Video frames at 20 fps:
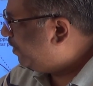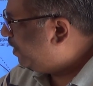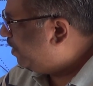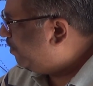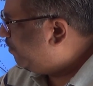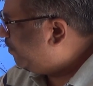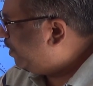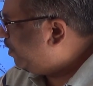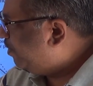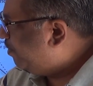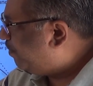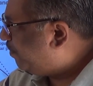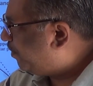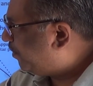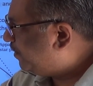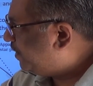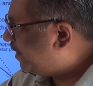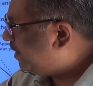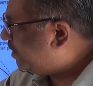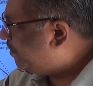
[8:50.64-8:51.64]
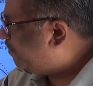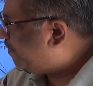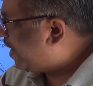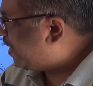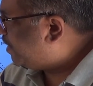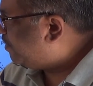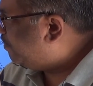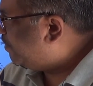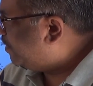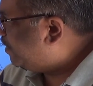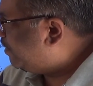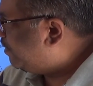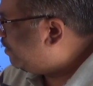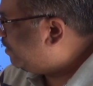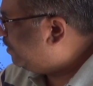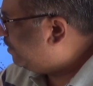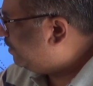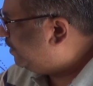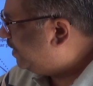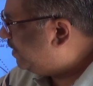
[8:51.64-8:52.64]
When you project
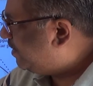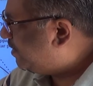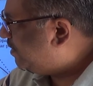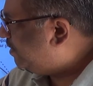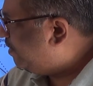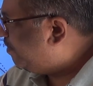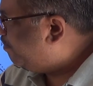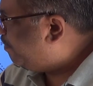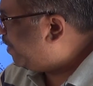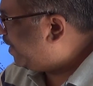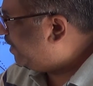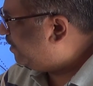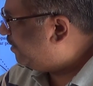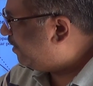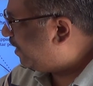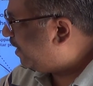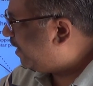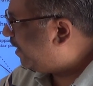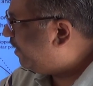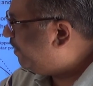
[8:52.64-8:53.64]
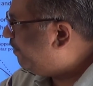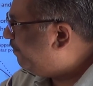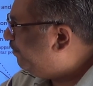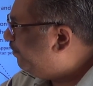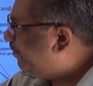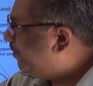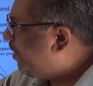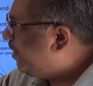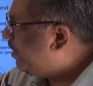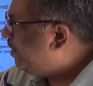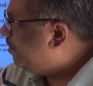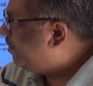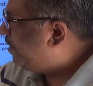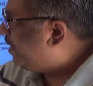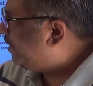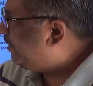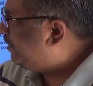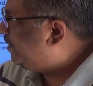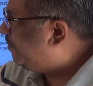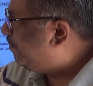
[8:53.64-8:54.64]
backward this bent ray, you
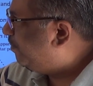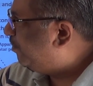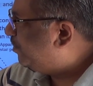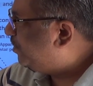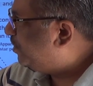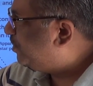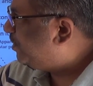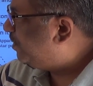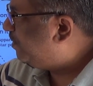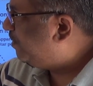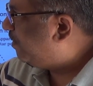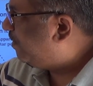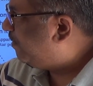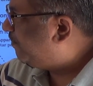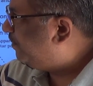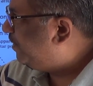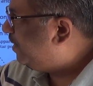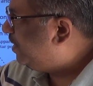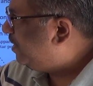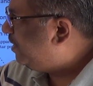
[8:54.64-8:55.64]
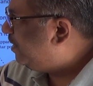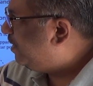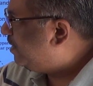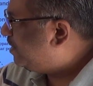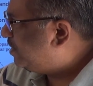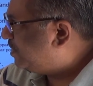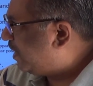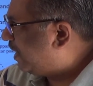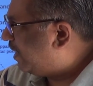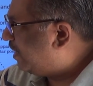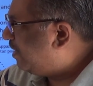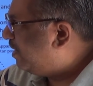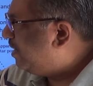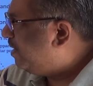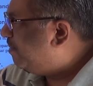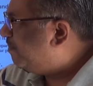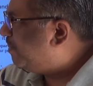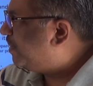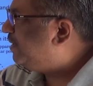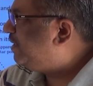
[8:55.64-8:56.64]
get the position of the
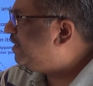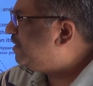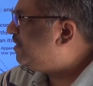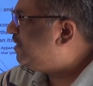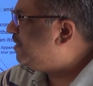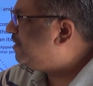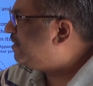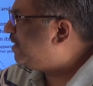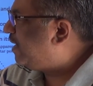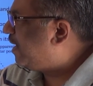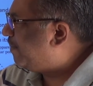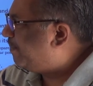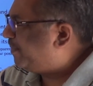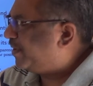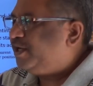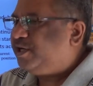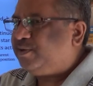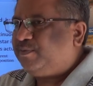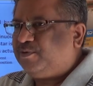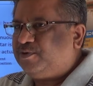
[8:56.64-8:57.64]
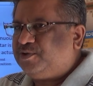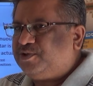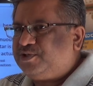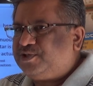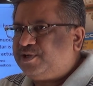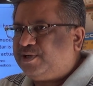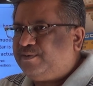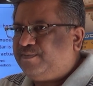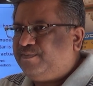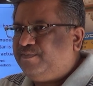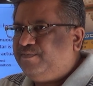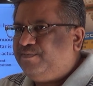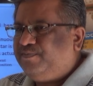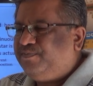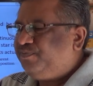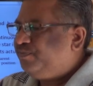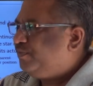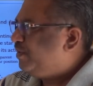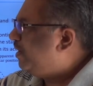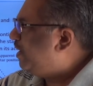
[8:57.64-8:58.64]
star, but this is the apparent position.
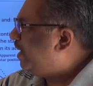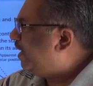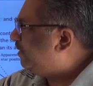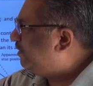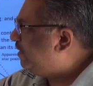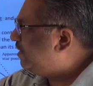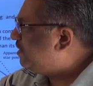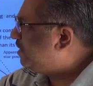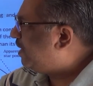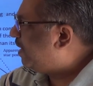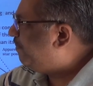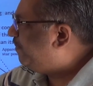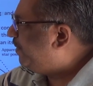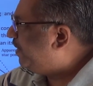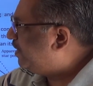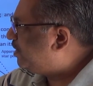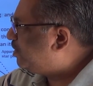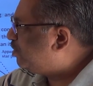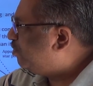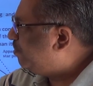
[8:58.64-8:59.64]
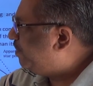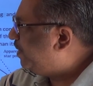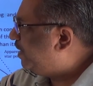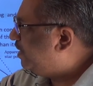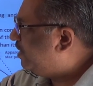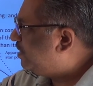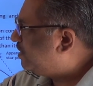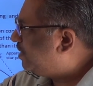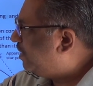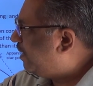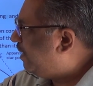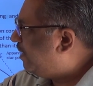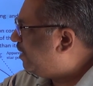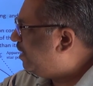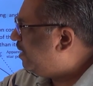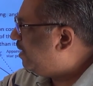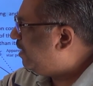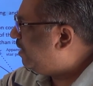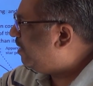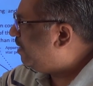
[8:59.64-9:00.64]
And this appears to be
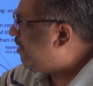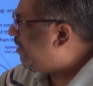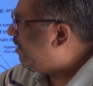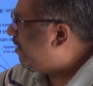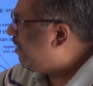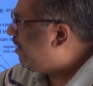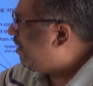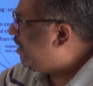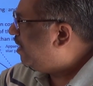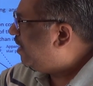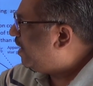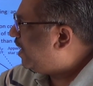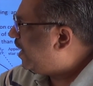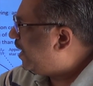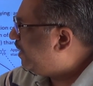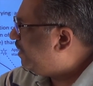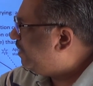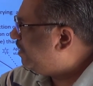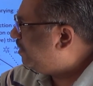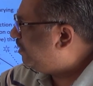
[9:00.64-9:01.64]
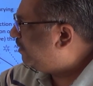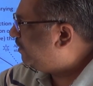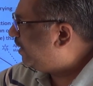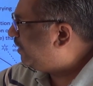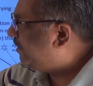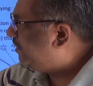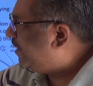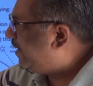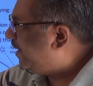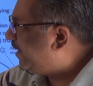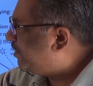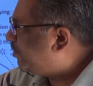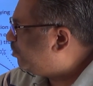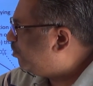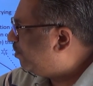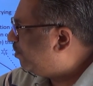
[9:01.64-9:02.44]
slightly higher than the actual